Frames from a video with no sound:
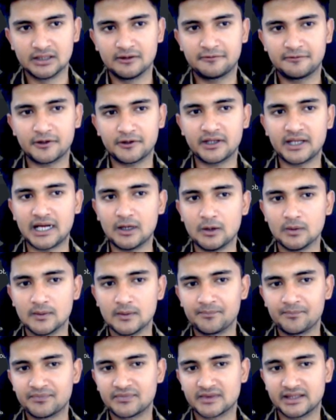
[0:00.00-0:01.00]
For
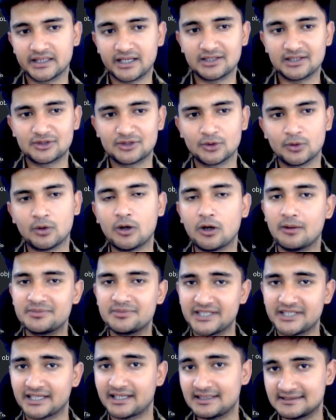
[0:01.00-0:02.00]
now, there is no
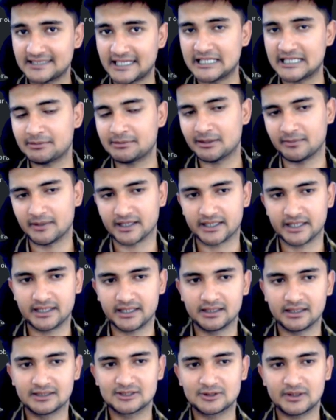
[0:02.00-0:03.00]
object inside my
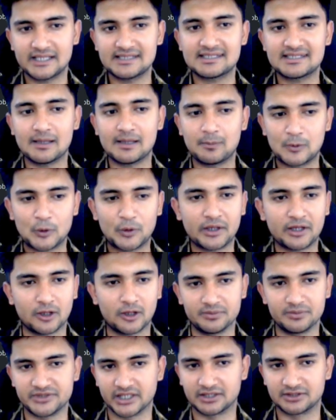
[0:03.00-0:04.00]
bucket. So let's upload an
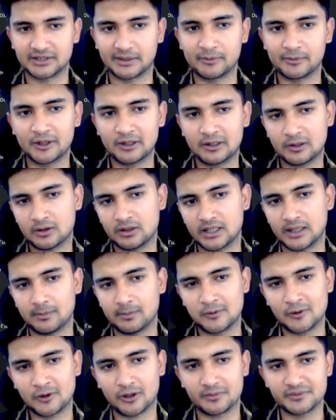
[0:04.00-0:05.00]
object. I'm going to click on
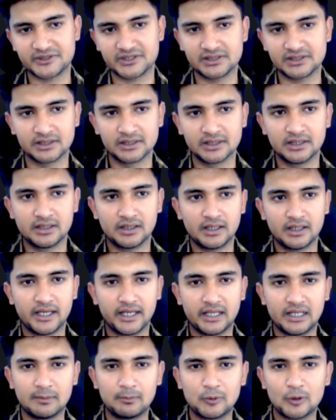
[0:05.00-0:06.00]
upload option
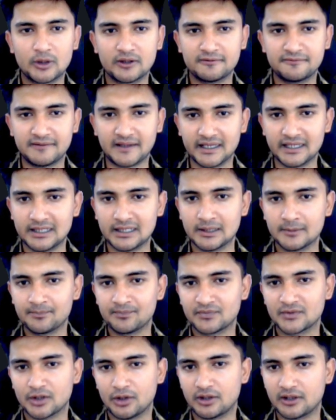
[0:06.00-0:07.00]
and upload a file
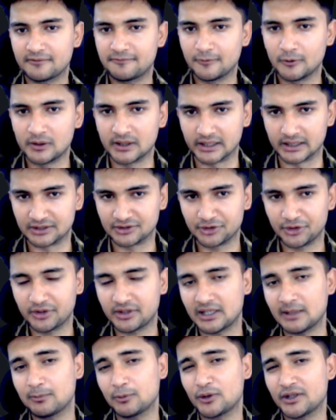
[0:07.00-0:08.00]
or a folder. So you
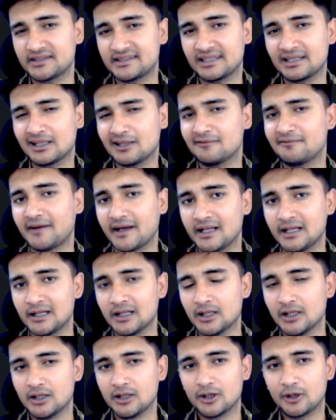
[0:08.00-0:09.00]
can upload a single file,
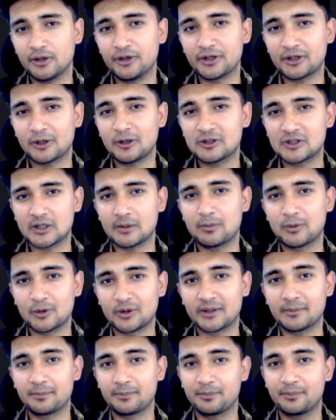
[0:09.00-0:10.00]
or you can also
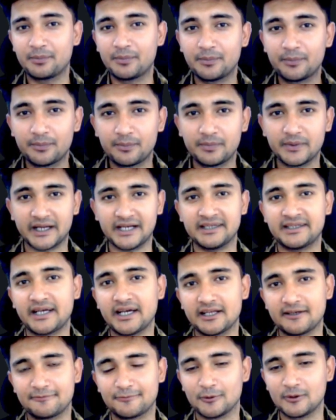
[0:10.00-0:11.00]
upload an
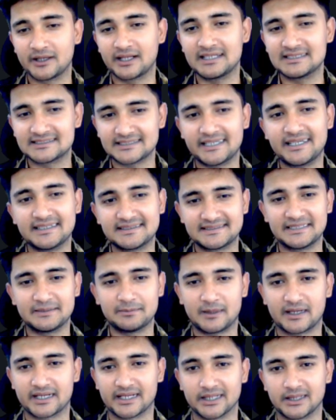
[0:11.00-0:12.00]
entire folder inside S three
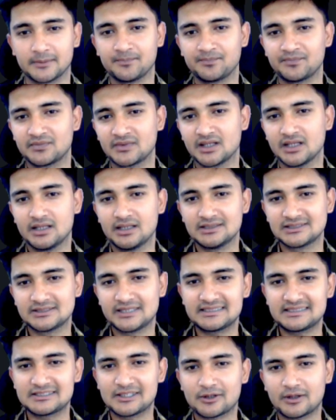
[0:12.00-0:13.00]
bucket.
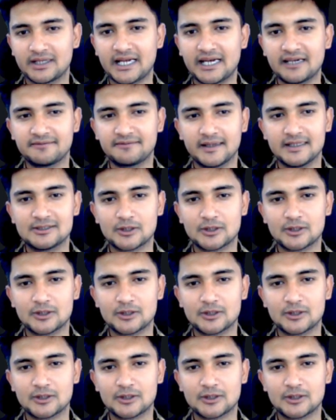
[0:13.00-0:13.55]
Let's click on add files